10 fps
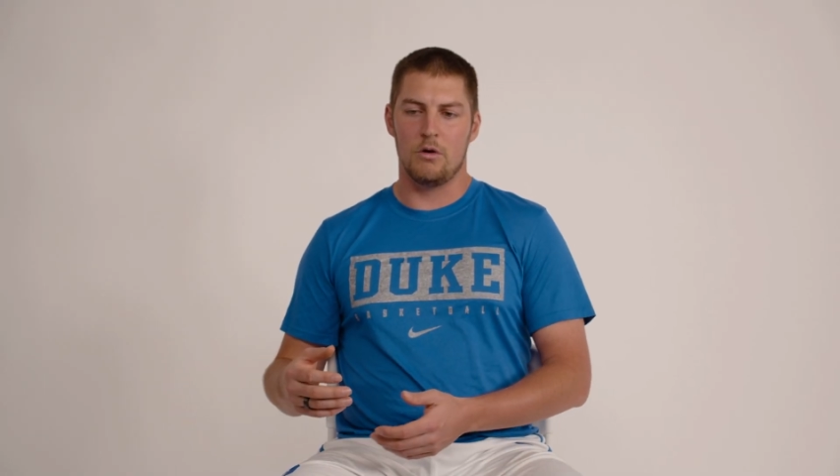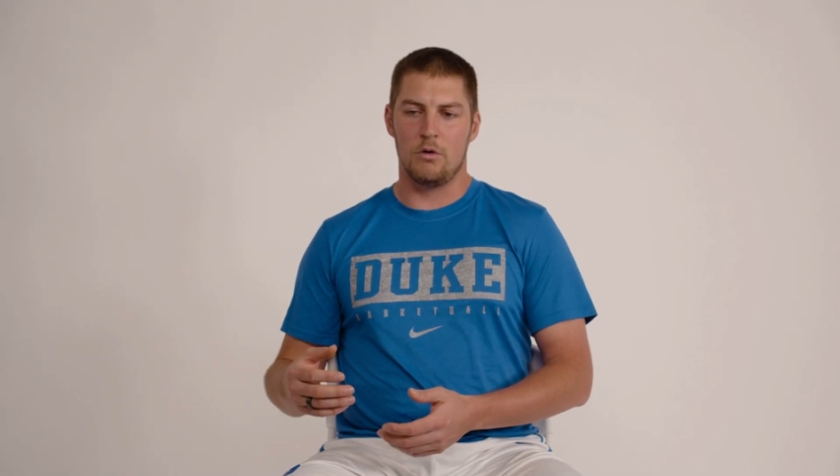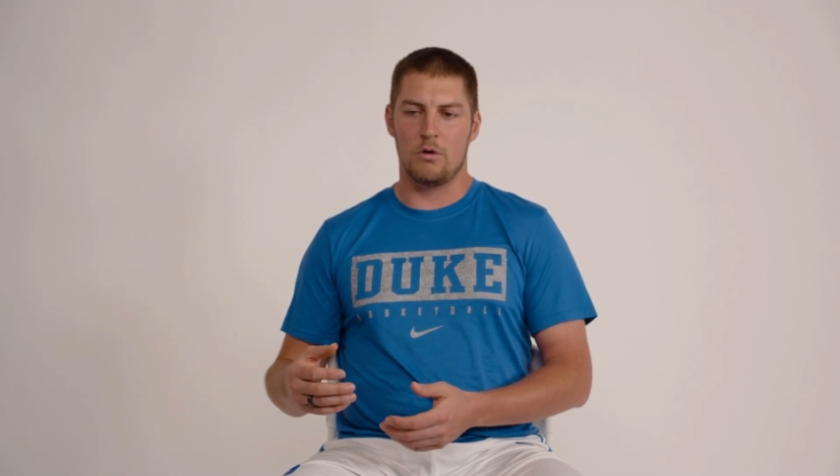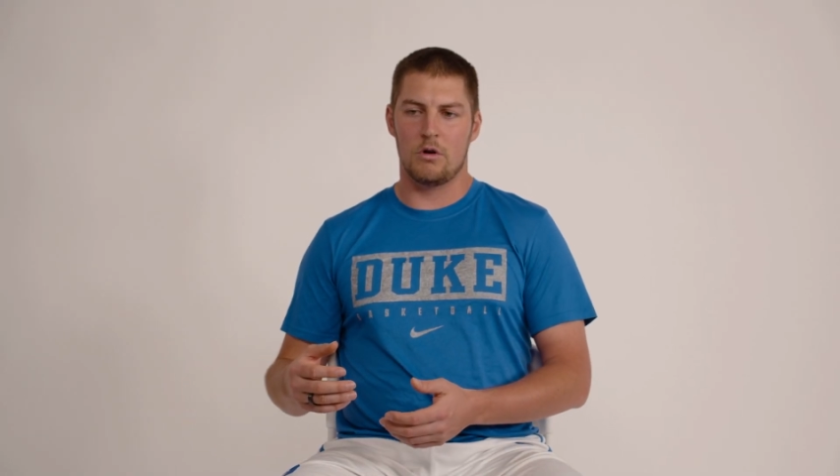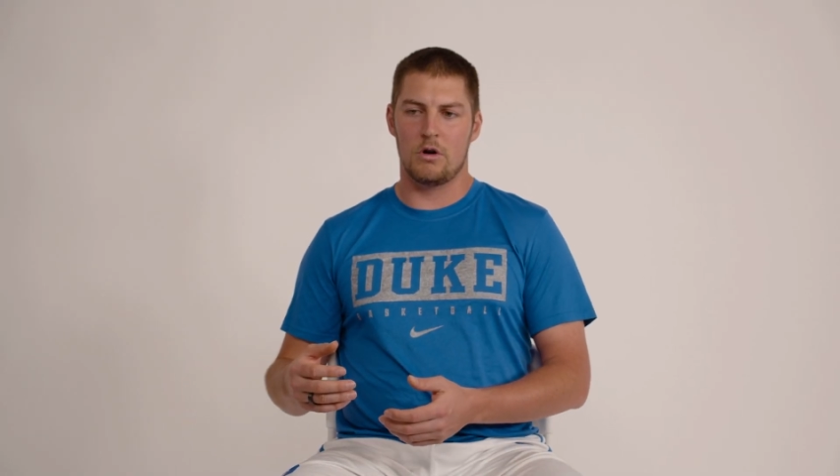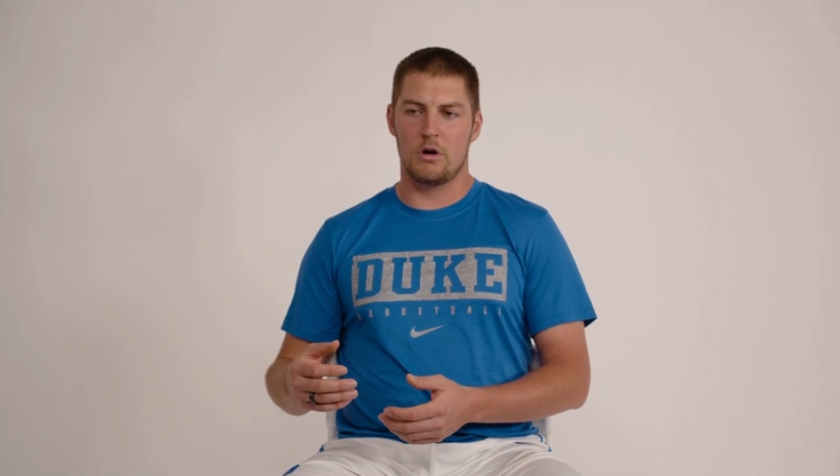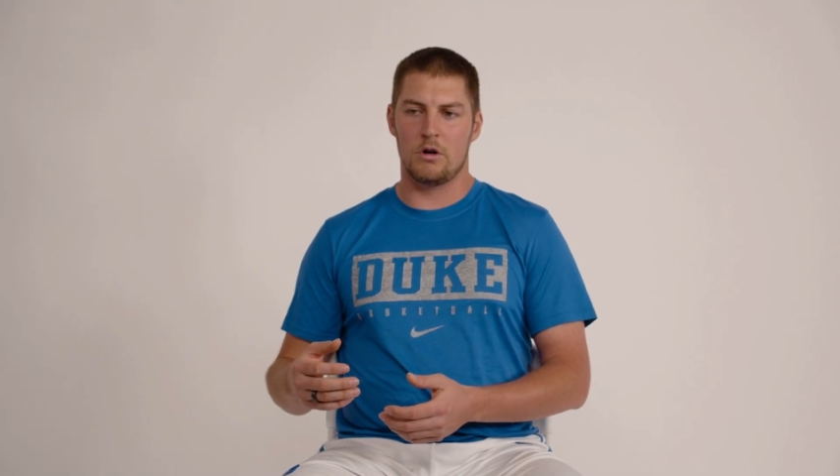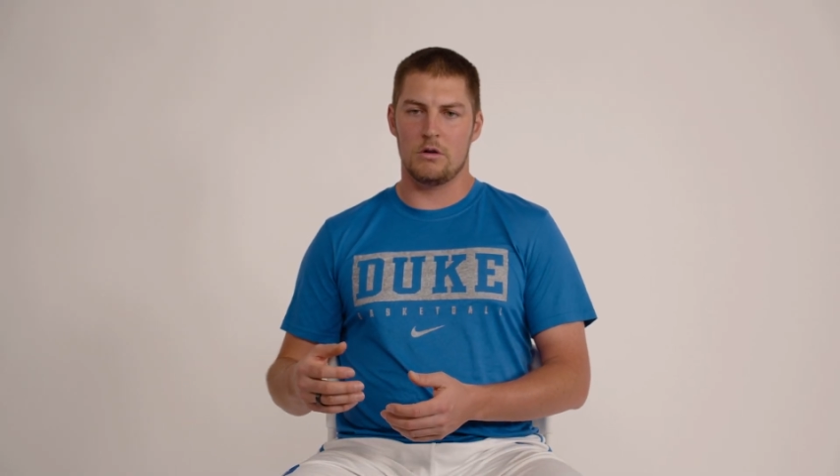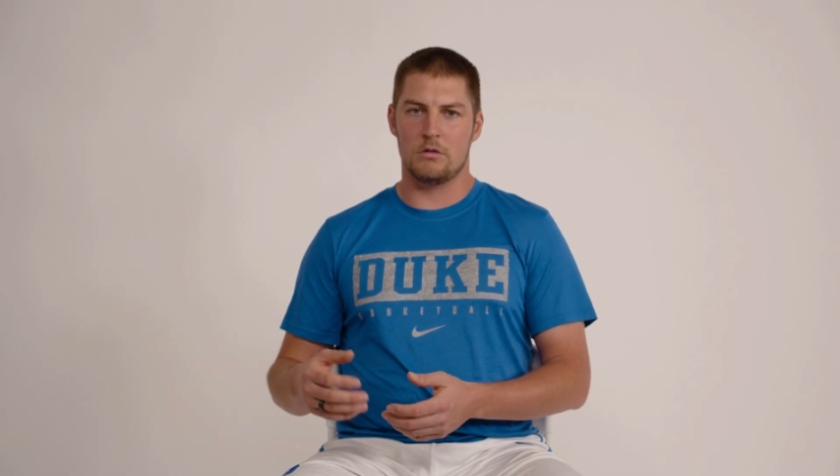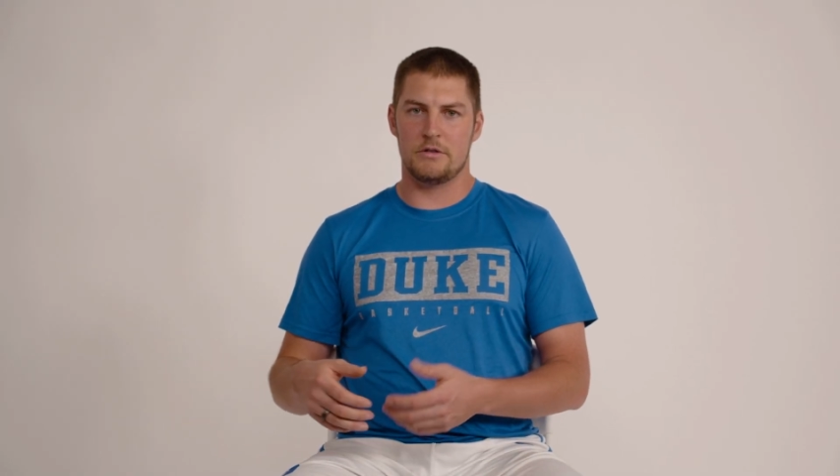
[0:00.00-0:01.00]

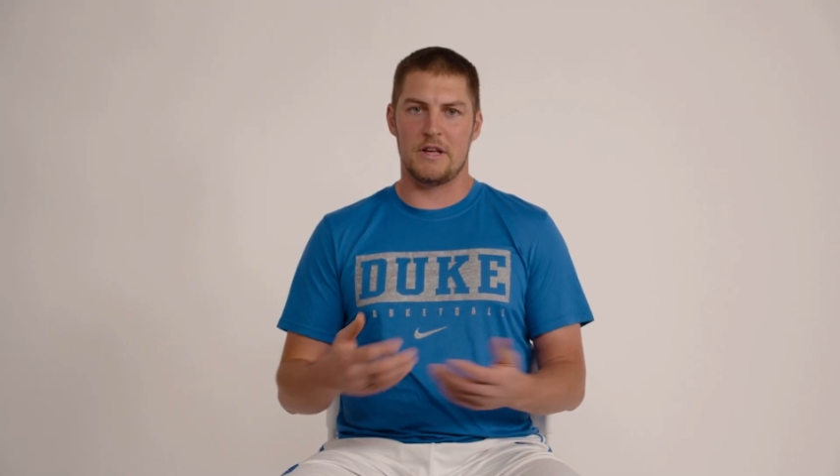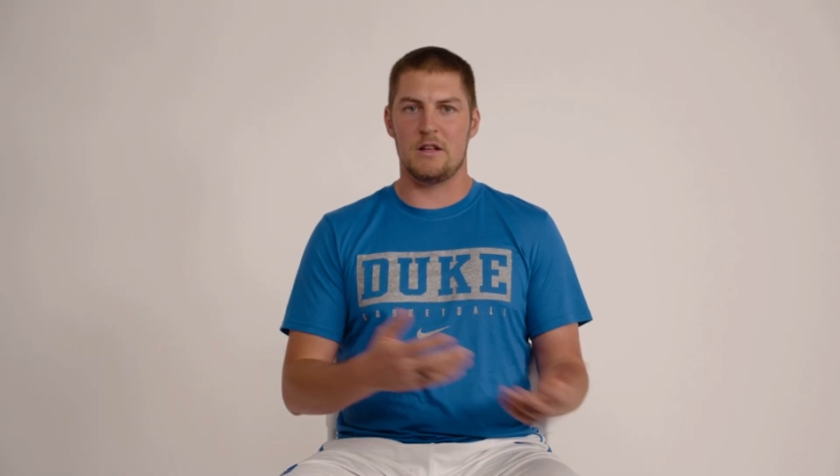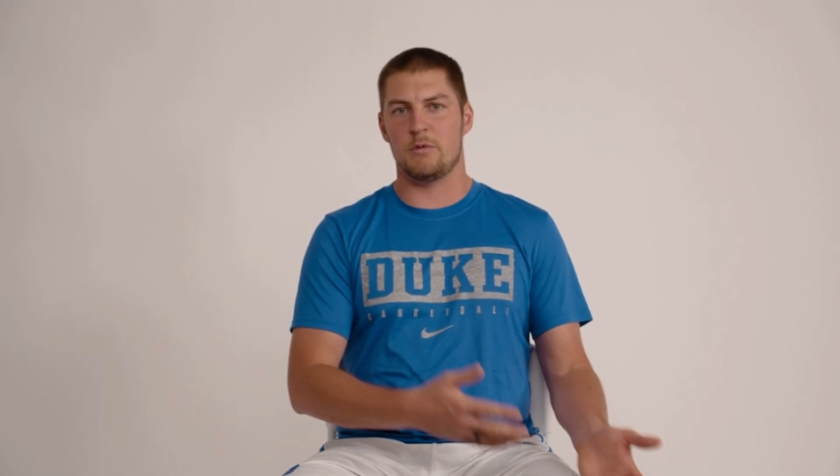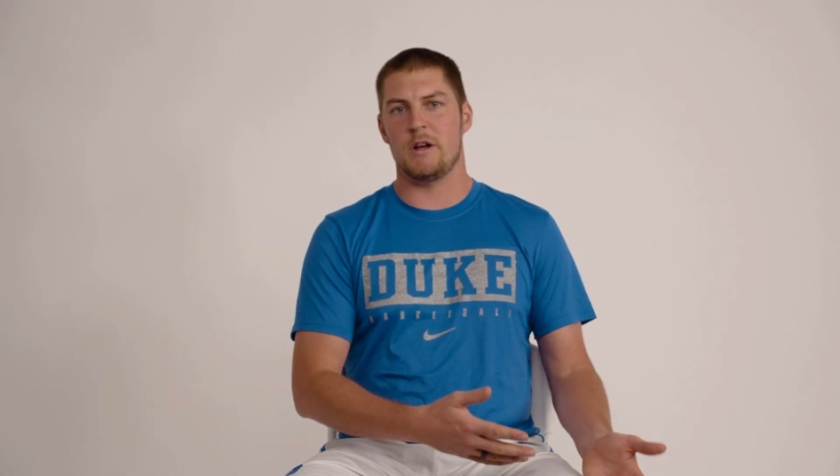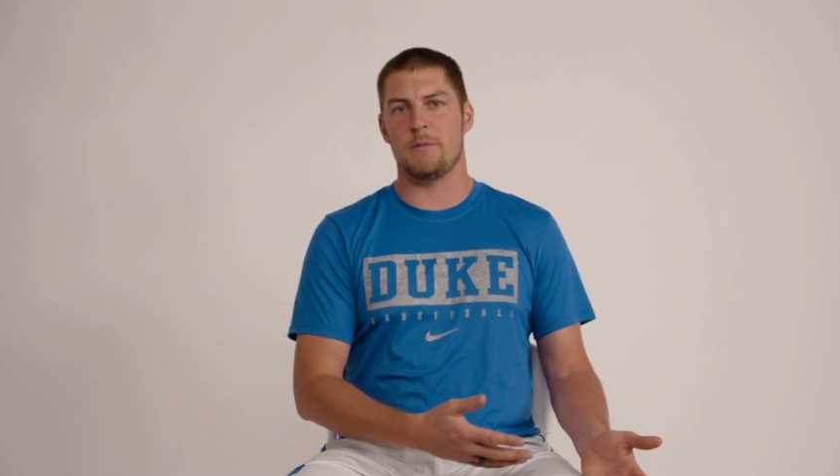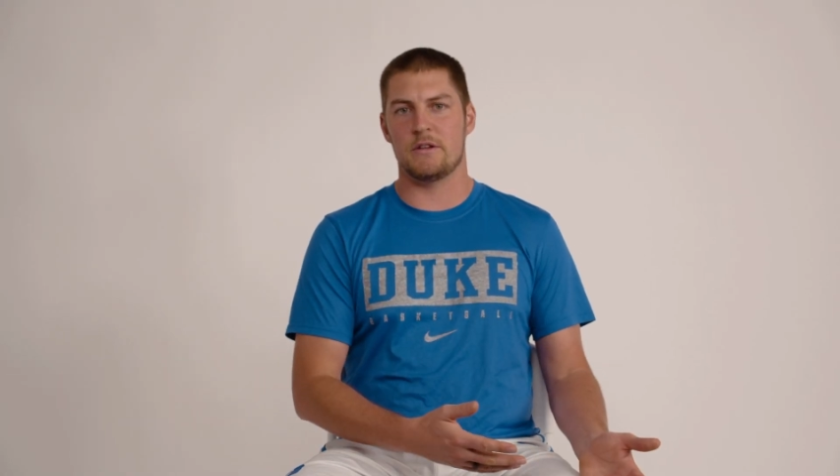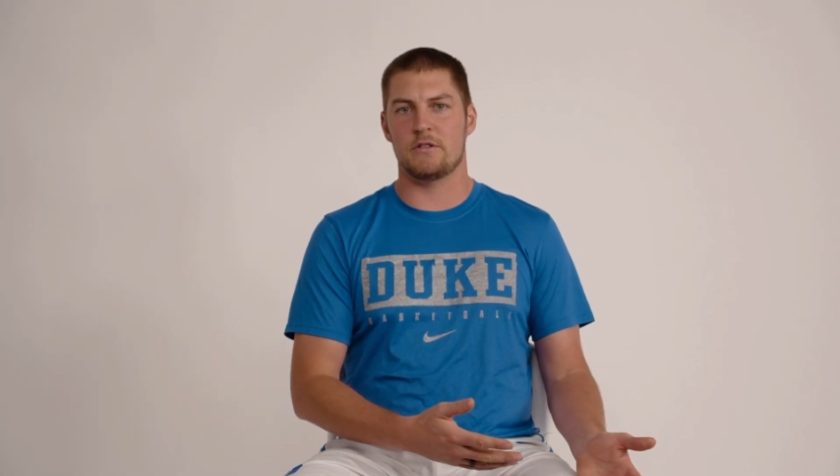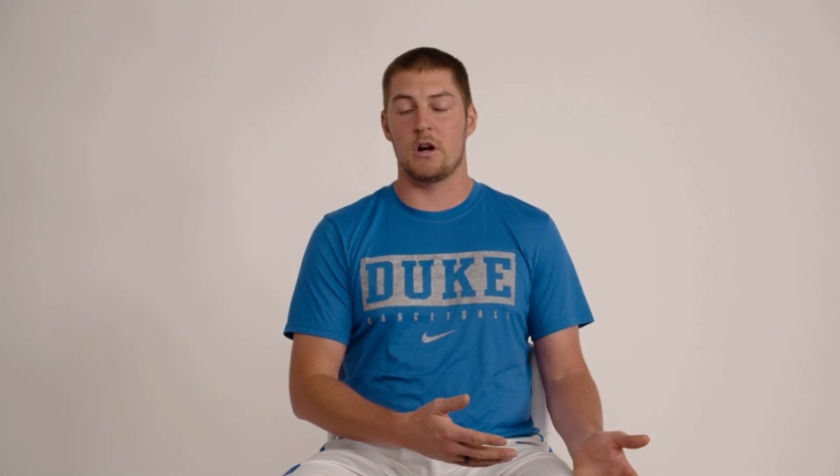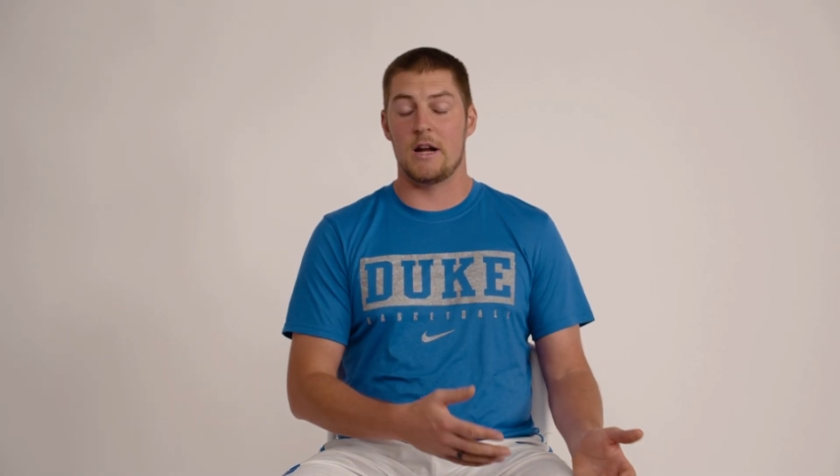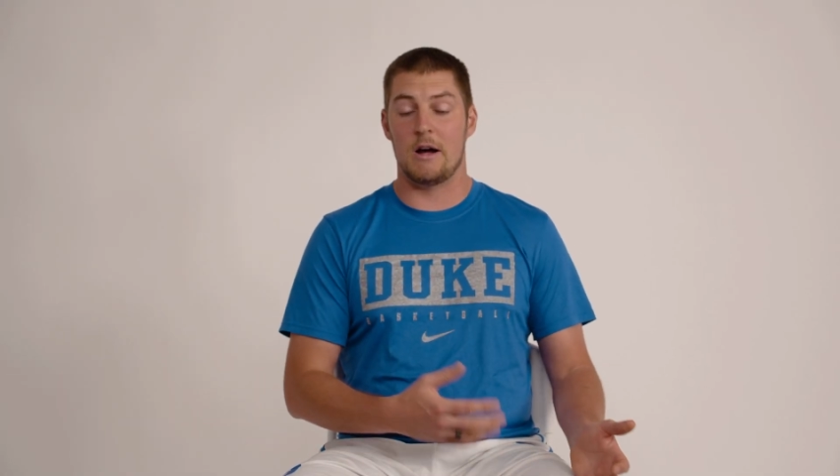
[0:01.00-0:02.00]
or celebrate my start.